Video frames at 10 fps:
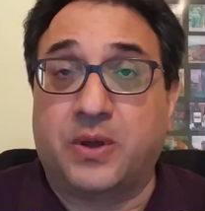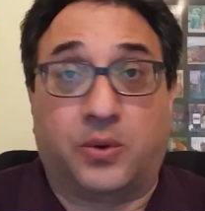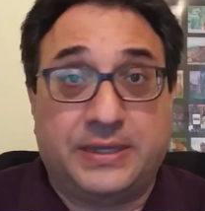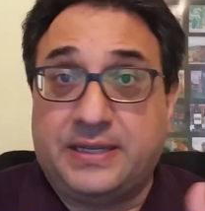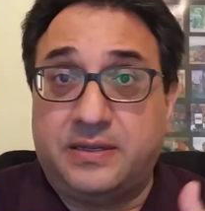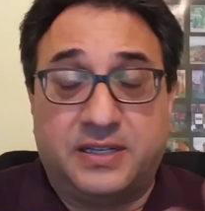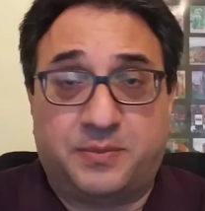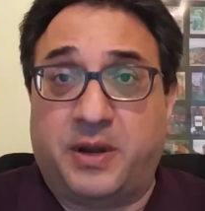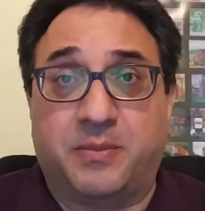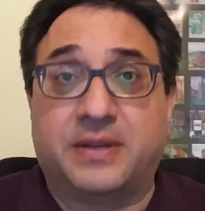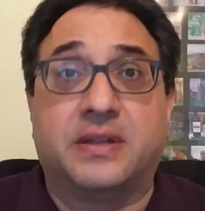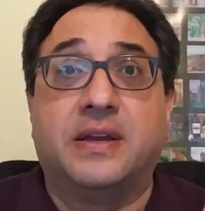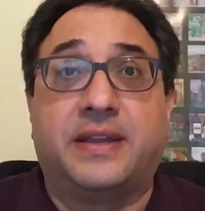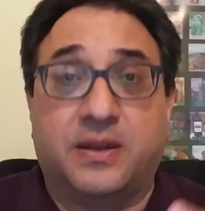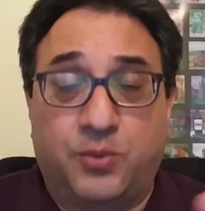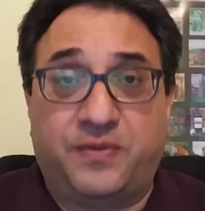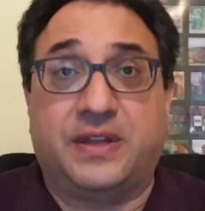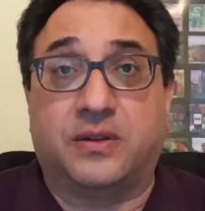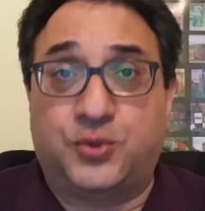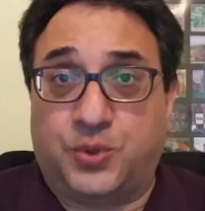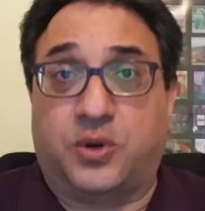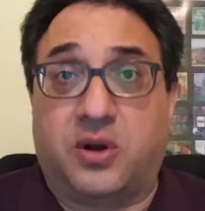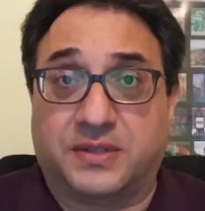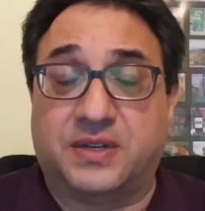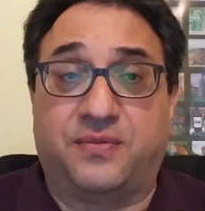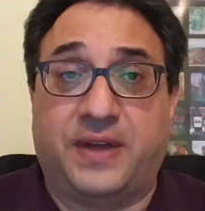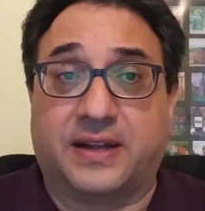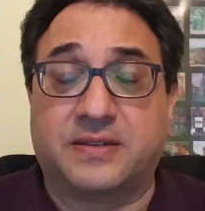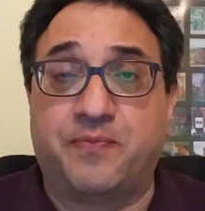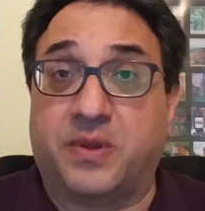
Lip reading: Only an experiment can reveal true cause and effect.